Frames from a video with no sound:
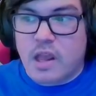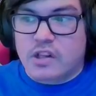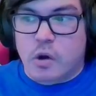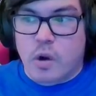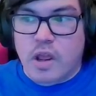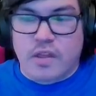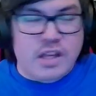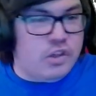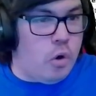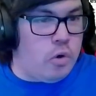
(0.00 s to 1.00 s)
So
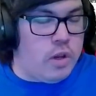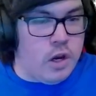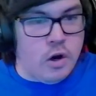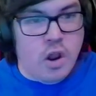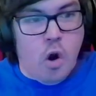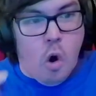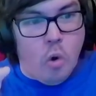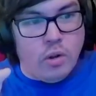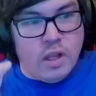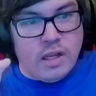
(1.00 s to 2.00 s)
this total here
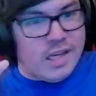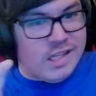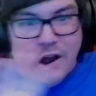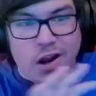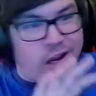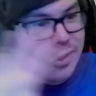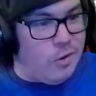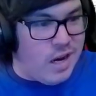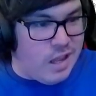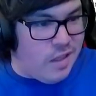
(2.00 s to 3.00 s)
only does not
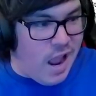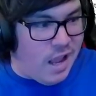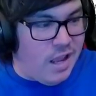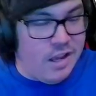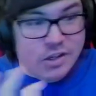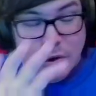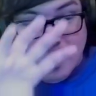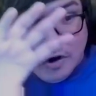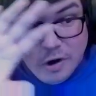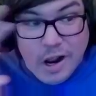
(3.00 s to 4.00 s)
include any of that. So
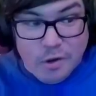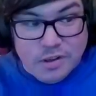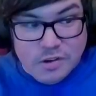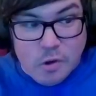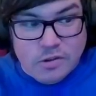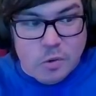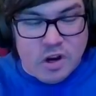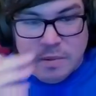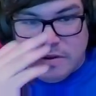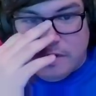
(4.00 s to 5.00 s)
her health is also
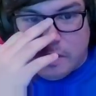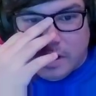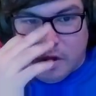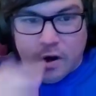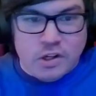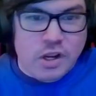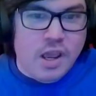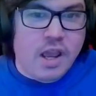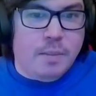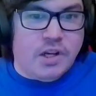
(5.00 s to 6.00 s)
going to be fairly large.
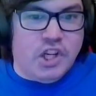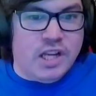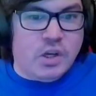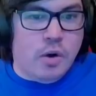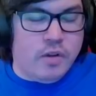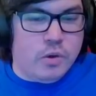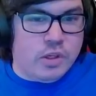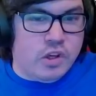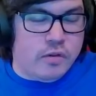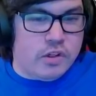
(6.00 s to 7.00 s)
But she is equivalent to
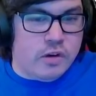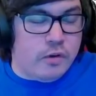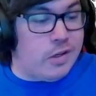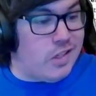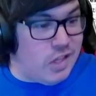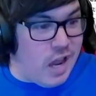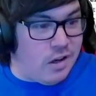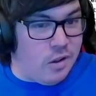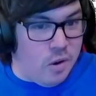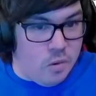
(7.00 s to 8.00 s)
a Silver Surfer
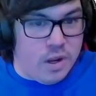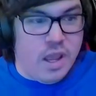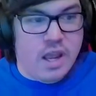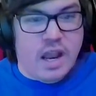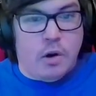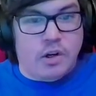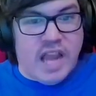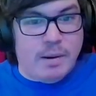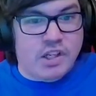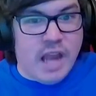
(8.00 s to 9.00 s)
standalone. Now her
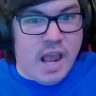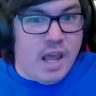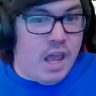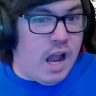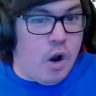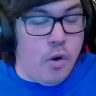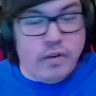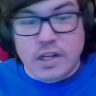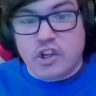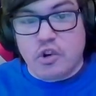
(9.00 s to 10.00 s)
damage stat
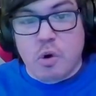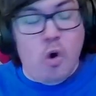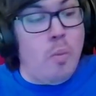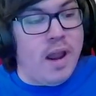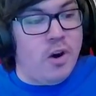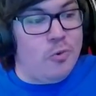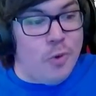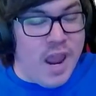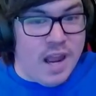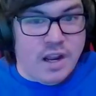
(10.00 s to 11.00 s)
equivalent to Omega
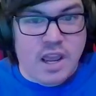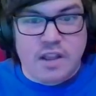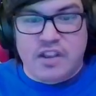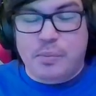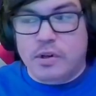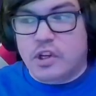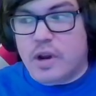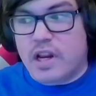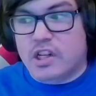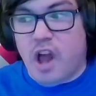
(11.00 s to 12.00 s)
Red. This puts
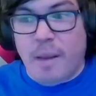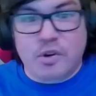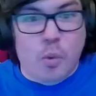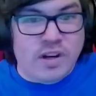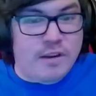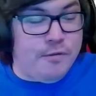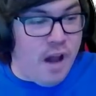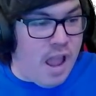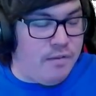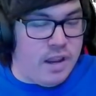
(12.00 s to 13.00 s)
her in a top
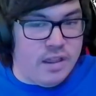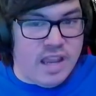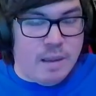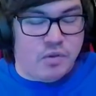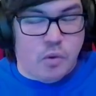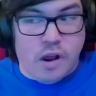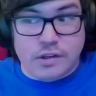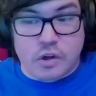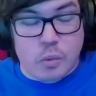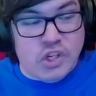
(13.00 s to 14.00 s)
25 in the game's
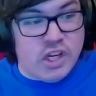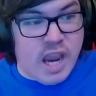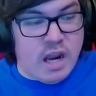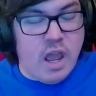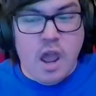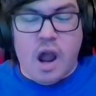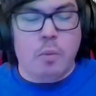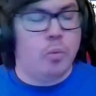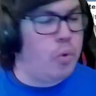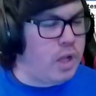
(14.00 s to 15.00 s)
roster, which again,
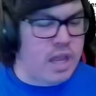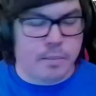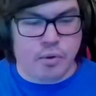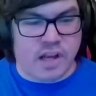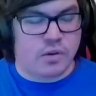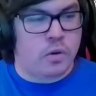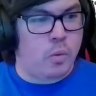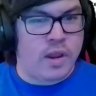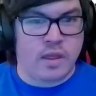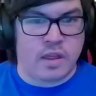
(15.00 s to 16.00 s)
I'm really impressed with the
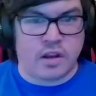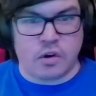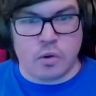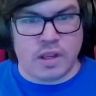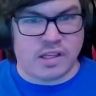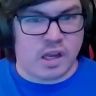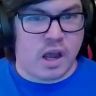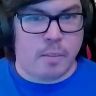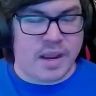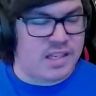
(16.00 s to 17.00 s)
way that they do these
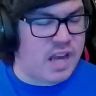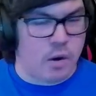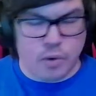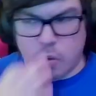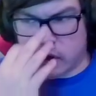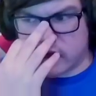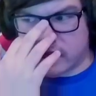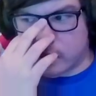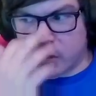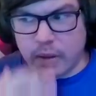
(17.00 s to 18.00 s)
uh, base stat reworks
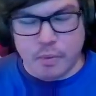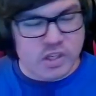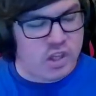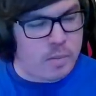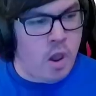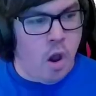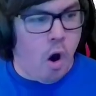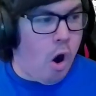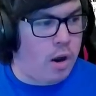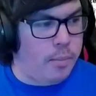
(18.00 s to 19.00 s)
because it really puts them
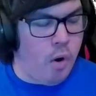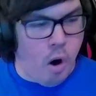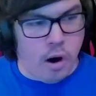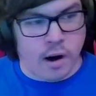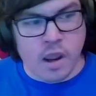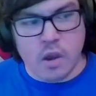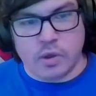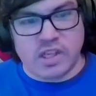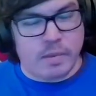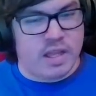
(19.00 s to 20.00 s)
on par
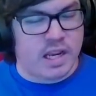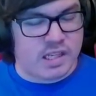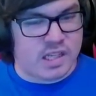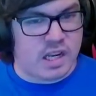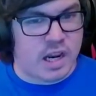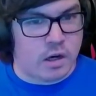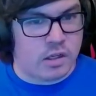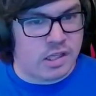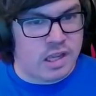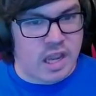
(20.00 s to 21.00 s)
with some of the existing
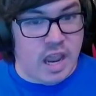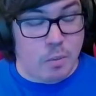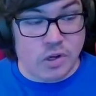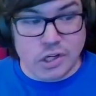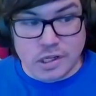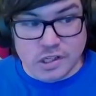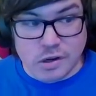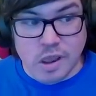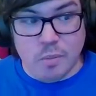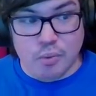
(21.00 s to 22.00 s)
characters in the game, which
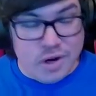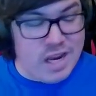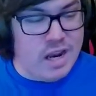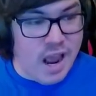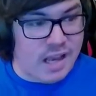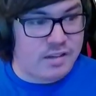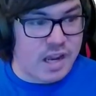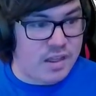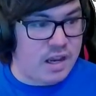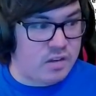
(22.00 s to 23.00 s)
is pretty nice,
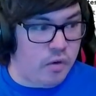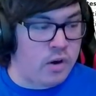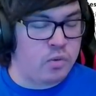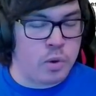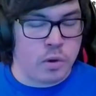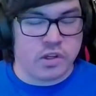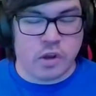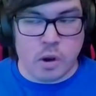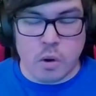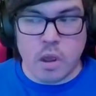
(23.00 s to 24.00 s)
I think, as far as reworks
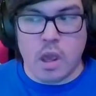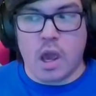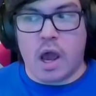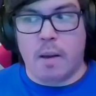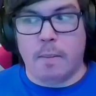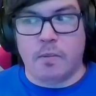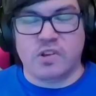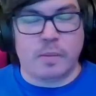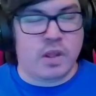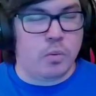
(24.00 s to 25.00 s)
go. Um,
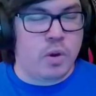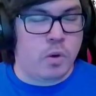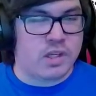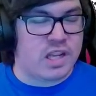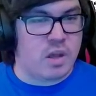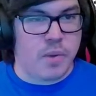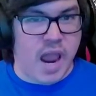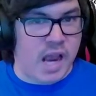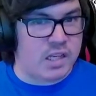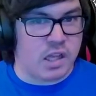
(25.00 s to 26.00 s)
some of the reworks in the
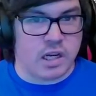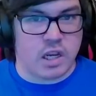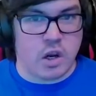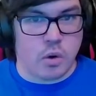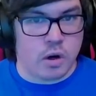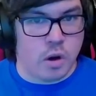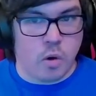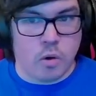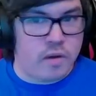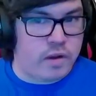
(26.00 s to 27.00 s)
past, like a year
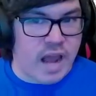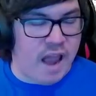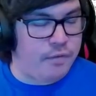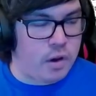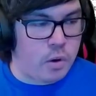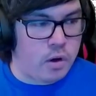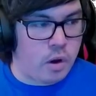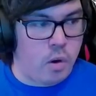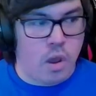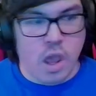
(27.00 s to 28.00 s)
ago or even half a year
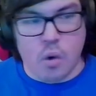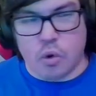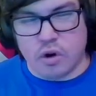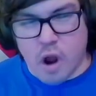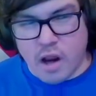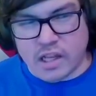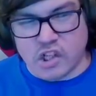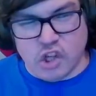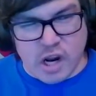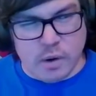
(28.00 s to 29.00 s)
ago, were not
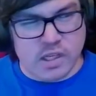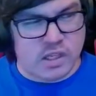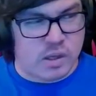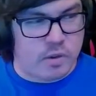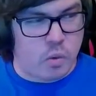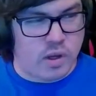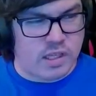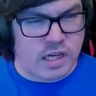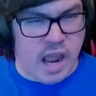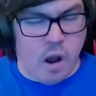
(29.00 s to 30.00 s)
as generous as some of the
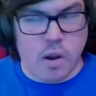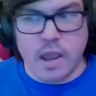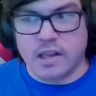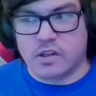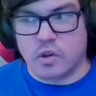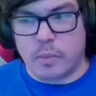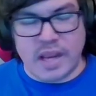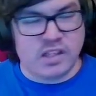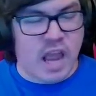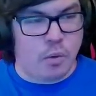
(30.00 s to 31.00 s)
ones now. So the
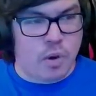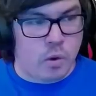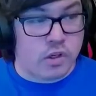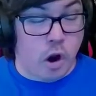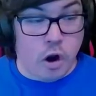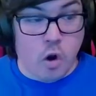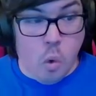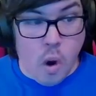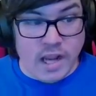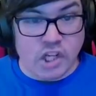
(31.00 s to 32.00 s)
base stat reworks are
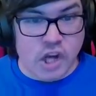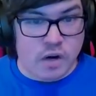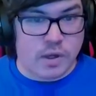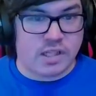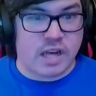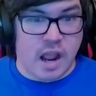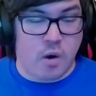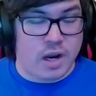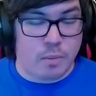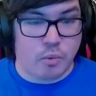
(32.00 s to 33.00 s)
quite generous
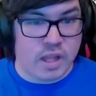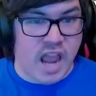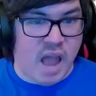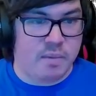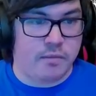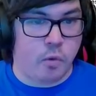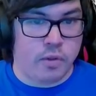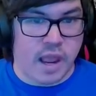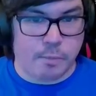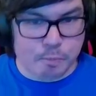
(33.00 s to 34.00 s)
now, and I'm really happy
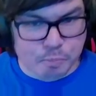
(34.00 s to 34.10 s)
for that.